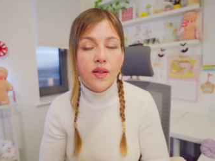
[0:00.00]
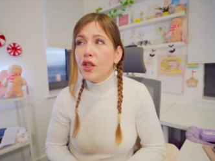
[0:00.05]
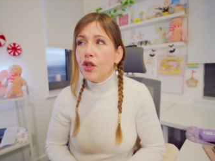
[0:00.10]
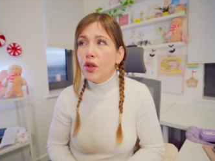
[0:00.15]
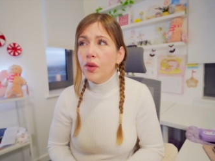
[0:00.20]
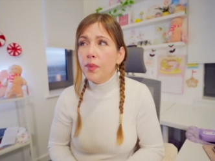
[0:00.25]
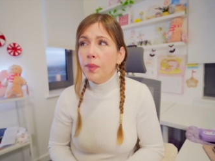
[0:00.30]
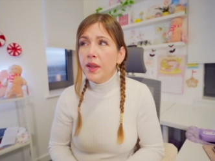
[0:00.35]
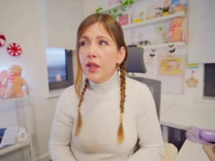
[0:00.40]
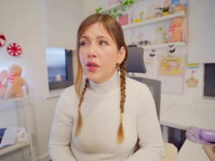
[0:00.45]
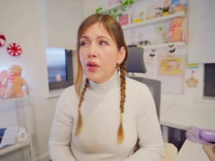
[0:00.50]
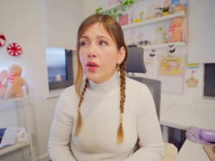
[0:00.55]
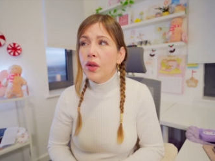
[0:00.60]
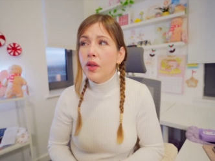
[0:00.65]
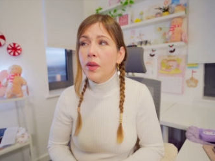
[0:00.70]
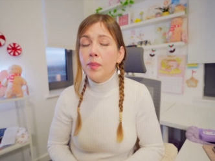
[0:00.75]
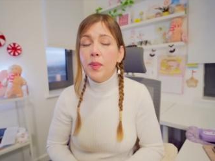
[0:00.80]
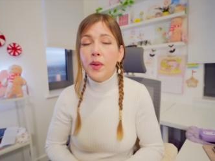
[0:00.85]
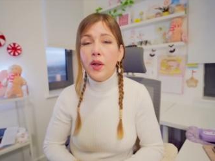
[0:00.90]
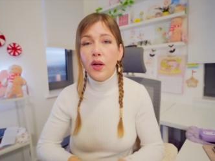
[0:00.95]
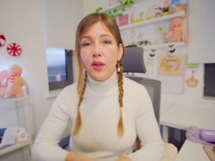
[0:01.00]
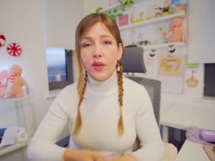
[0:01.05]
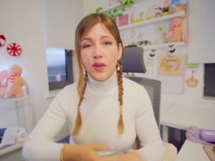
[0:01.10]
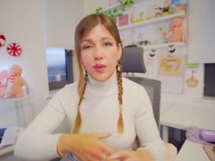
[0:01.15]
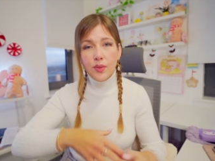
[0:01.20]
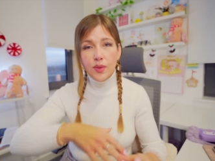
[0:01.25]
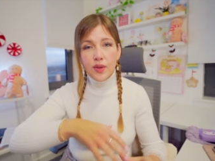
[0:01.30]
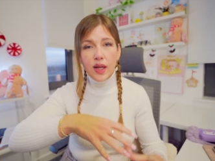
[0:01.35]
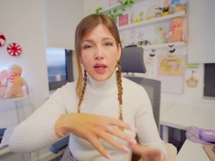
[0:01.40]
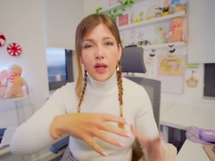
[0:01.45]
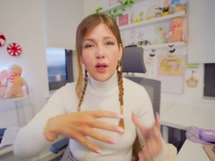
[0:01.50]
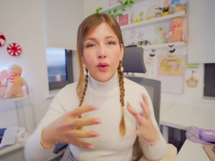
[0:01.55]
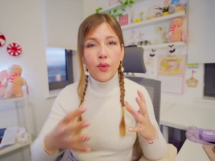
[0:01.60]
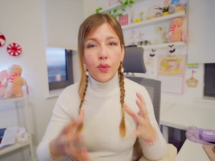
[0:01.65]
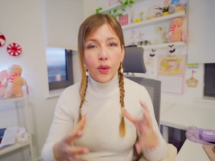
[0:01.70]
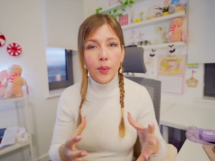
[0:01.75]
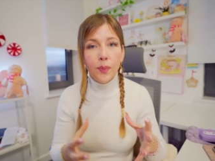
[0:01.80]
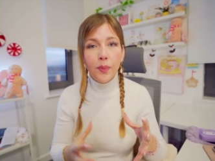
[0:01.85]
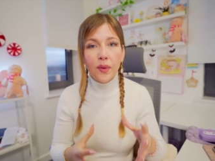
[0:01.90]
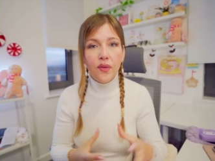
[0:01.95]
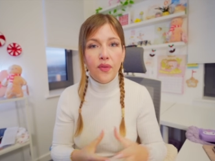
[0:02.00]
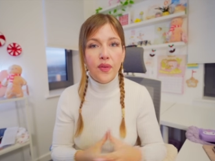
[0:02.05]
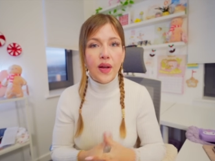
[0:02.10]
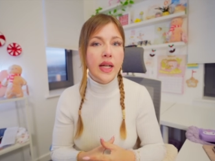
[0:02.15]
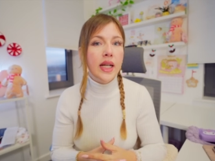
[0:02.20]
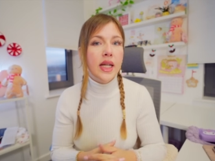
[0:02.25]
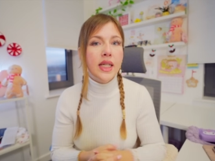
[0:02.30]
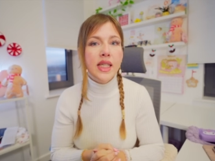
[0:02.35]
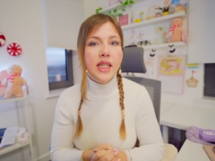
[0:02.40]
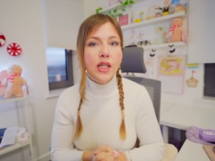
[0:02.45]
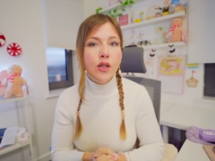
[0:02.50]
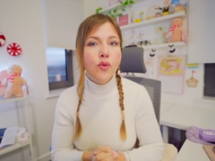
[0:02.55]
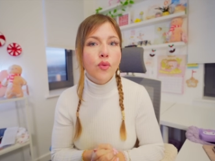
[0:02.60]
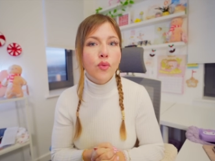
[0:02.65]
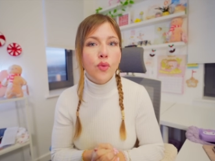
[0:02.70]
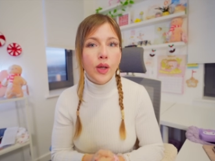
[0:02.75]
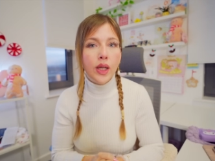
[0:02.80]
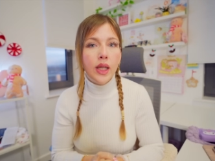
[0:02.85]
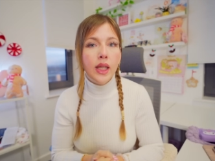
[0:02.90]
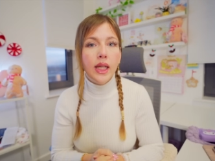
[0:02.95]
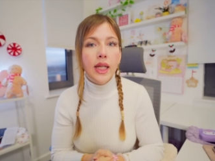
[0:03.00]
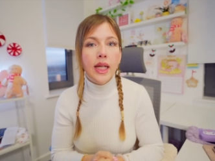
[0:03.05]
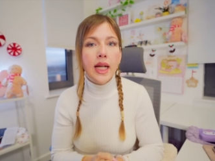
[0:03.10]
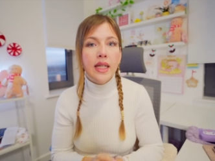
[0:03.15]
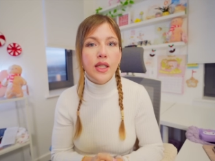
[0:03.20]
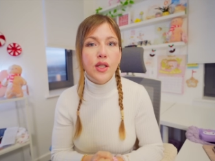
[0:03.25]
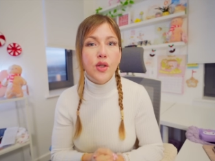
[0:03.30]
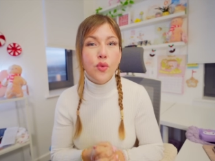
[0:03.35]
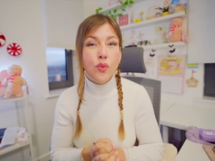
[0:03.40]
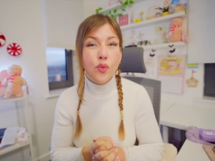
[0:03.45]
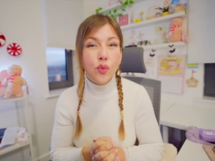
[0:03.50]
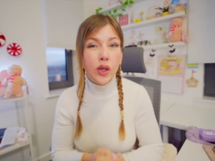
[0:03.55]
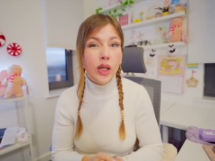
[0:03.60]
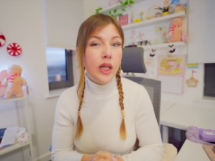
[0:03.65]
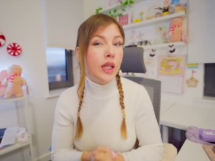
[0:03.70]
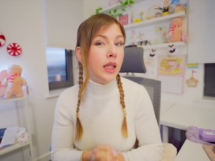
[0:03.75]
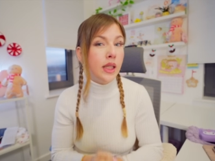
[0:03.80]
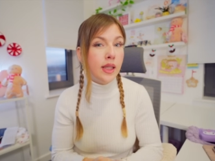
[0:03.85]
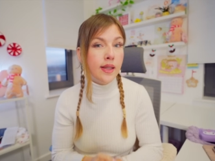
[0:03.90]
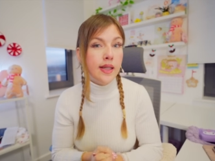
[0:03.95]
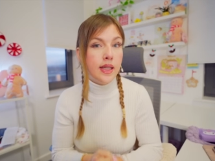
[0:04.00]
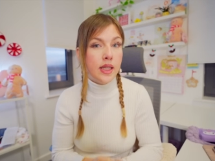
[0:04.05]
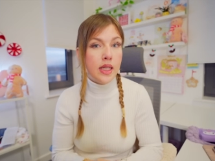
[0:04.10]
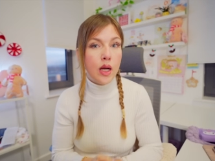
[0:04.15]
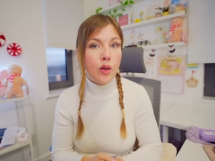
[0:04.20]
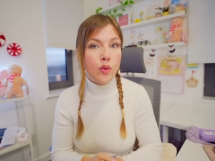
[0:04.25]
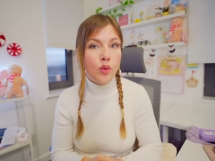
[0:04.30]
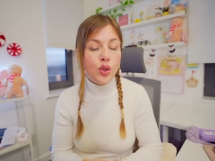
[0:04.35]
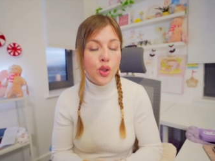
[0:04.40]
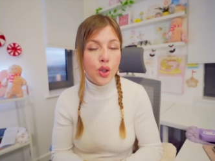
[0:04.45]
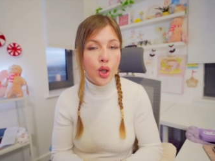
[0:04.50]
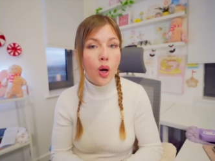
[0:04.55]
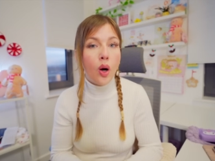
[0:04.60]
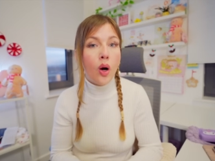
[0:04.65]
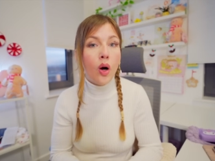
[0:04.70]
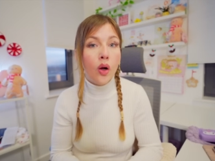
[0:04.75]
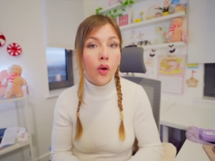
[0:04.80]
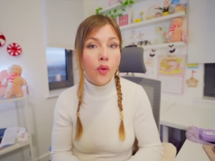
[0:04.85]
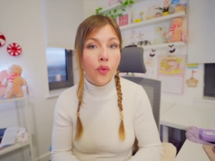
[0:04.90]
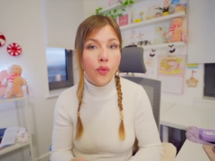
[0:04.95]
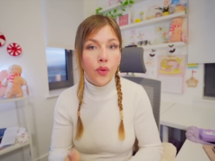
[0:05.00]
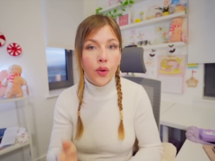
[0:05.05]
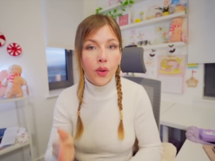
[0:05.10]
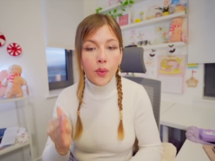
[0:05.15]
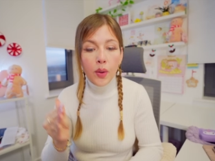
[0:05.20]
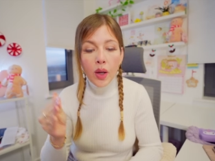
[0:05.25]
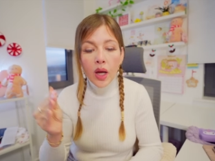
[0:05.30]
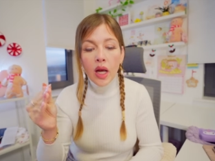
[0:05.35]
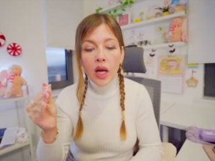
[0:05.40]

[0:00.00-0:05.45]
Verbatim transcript: Truth be told because it was like a group event I didn't really get to really sit down and talk through